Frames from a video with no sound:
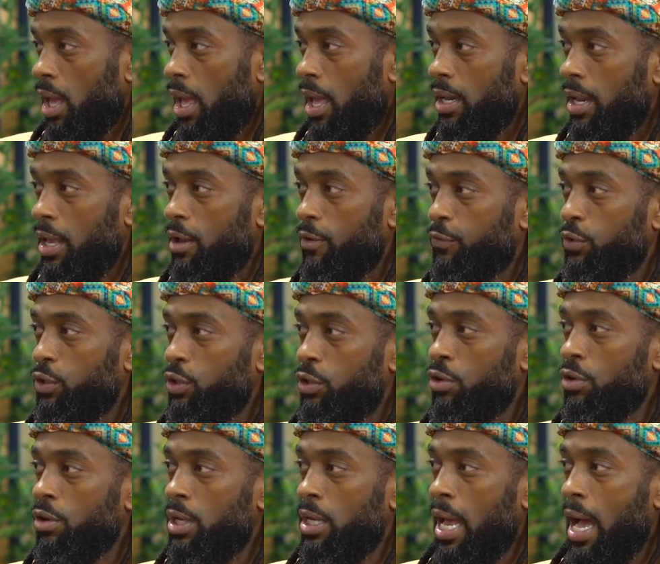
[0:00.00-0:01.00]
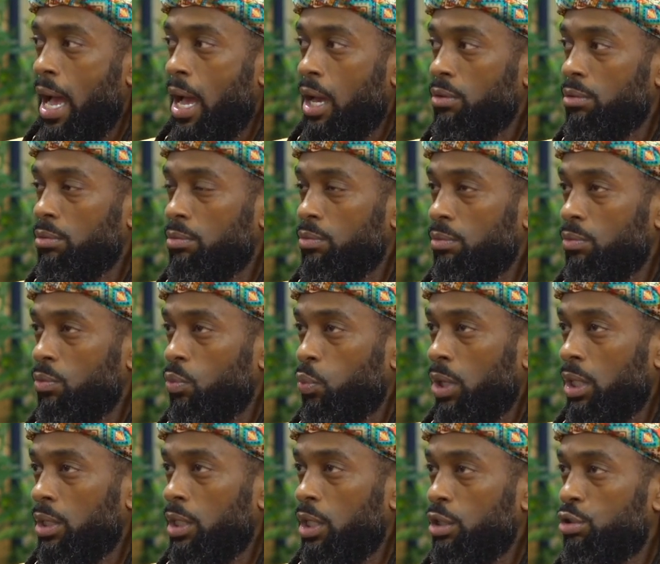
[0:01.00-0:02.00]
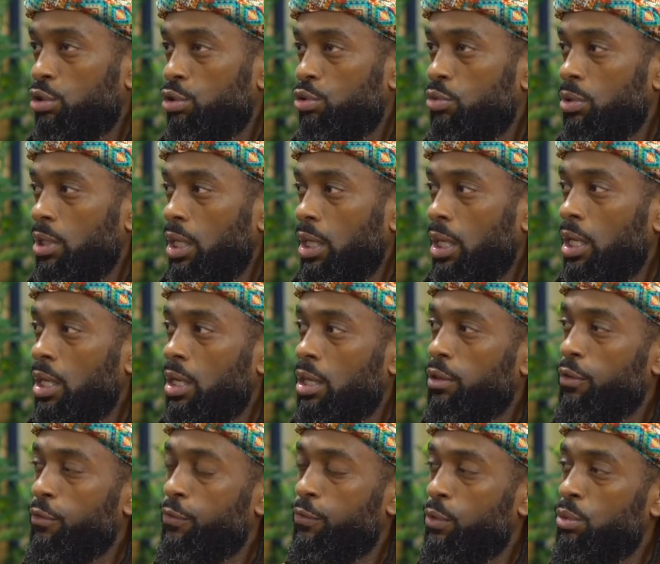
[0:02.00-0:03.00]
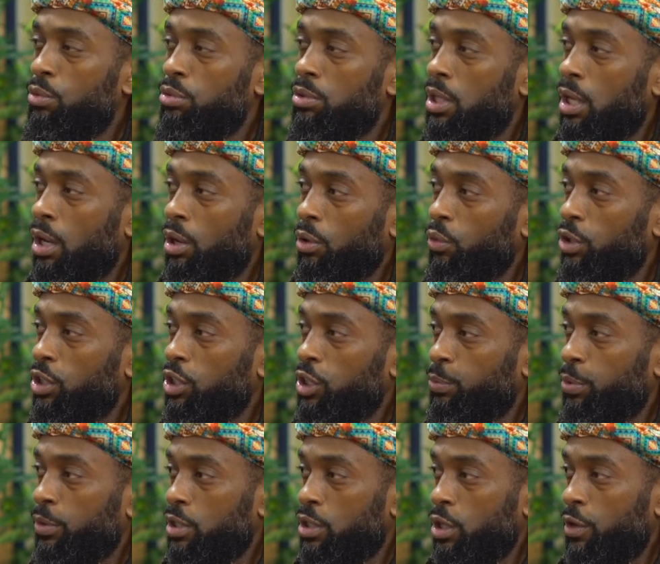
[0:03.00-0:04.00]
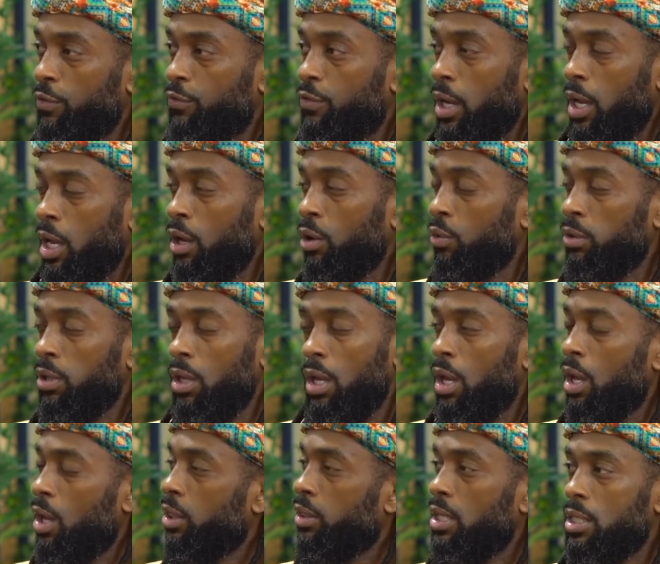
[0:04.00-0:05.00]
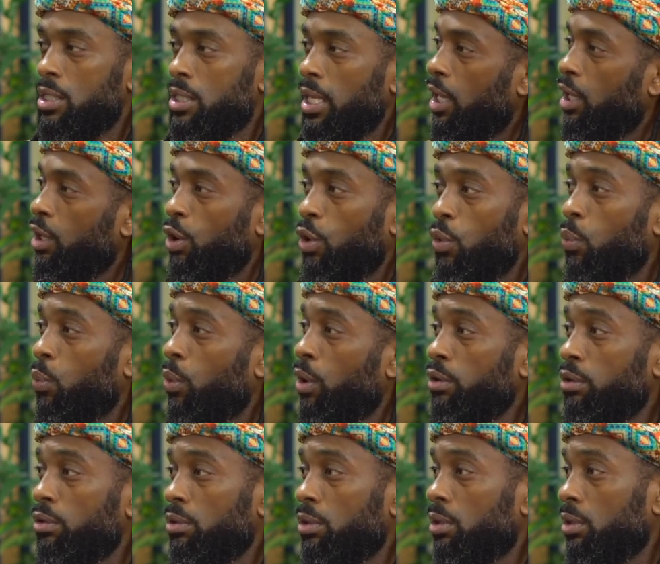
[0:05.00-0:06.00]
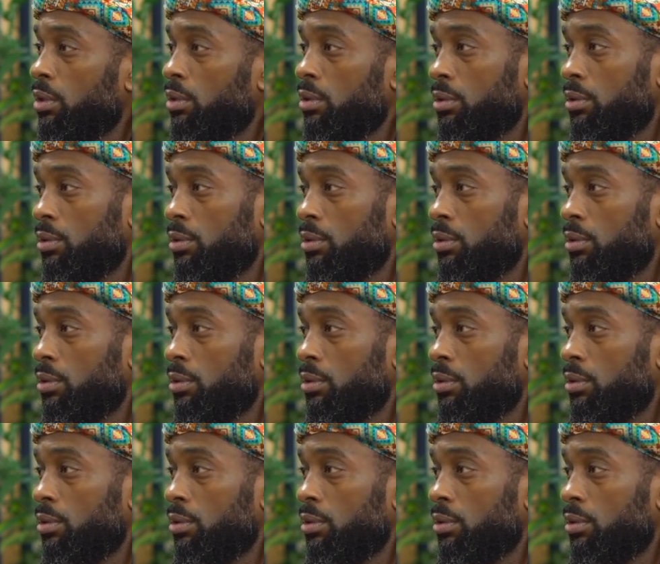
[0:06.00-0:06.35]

And if you're not willing to eat the foods that are going to preserve your health, this ain't gonna work.